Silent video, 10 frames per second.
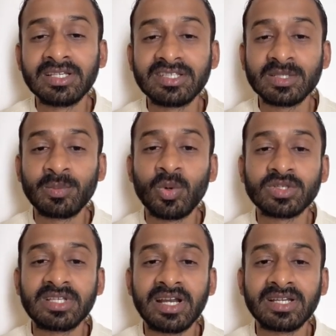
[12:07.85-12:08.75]
just
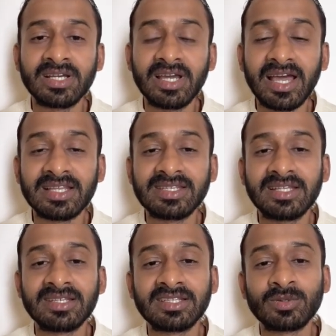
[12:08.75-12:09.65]
post that and say,
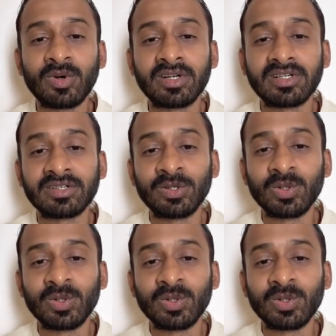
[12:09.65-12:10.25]
this is what